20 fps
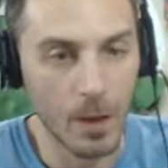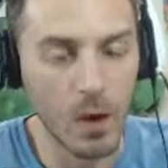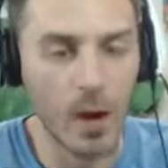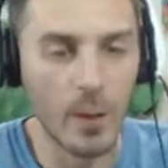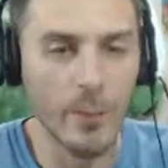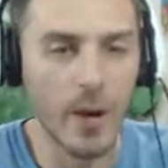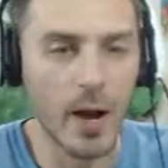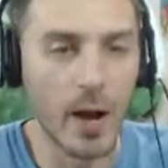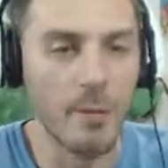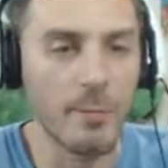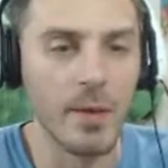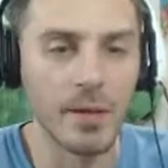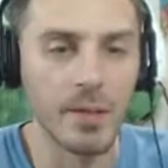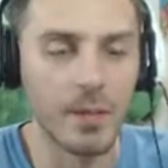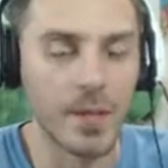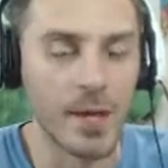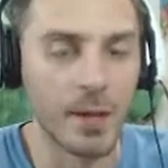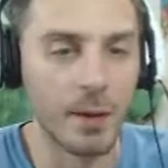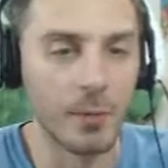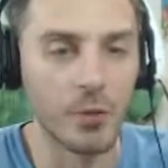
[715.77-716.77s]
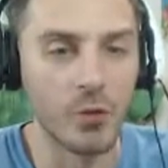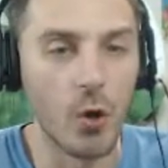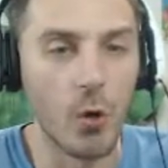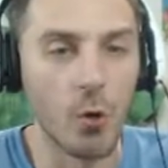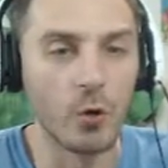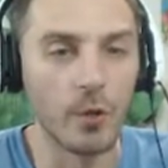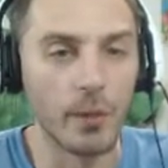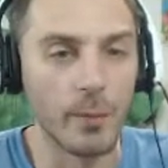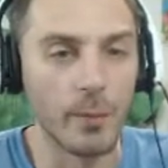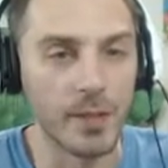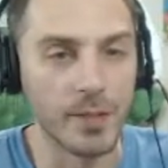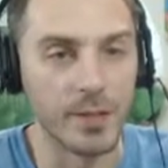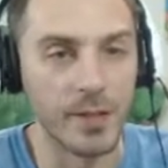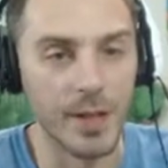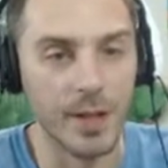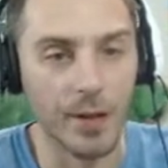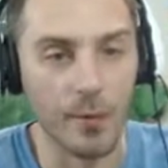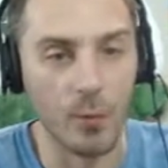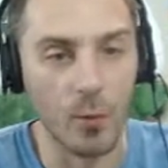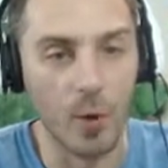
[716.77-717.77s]
Oh, I messed that up. Totally messed
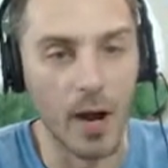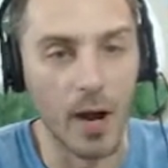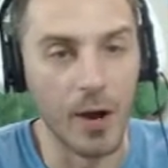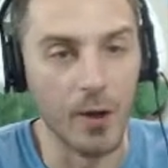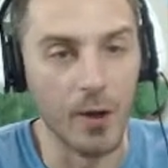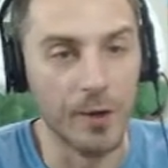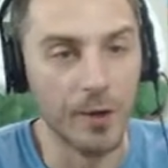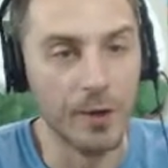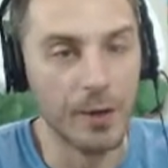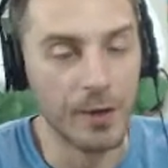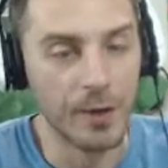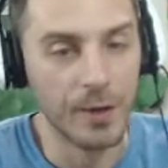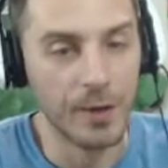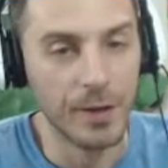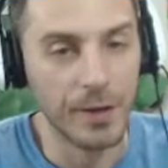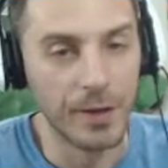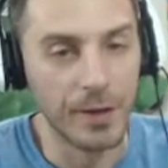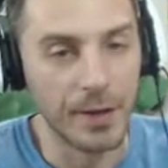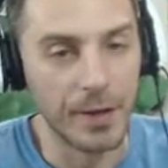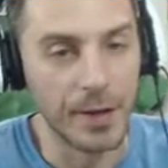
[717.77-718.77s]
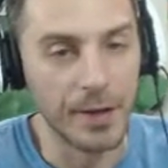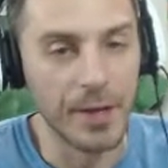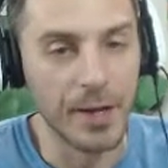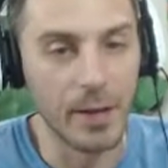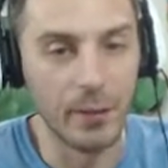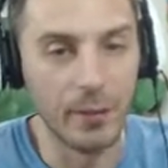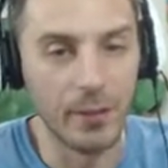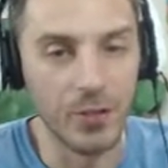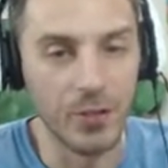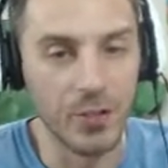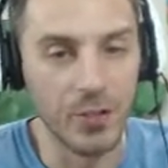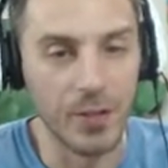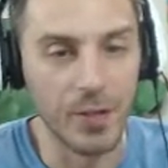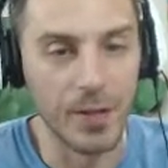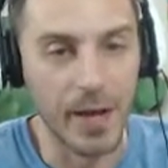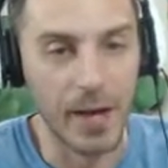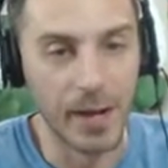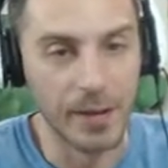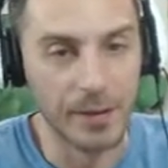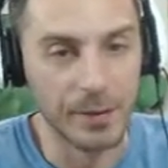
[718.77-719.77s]
that up. Wow. I can't believe I just did
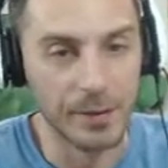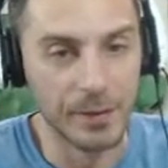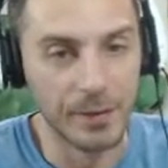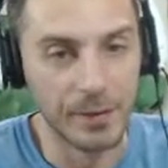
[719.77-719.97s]
that.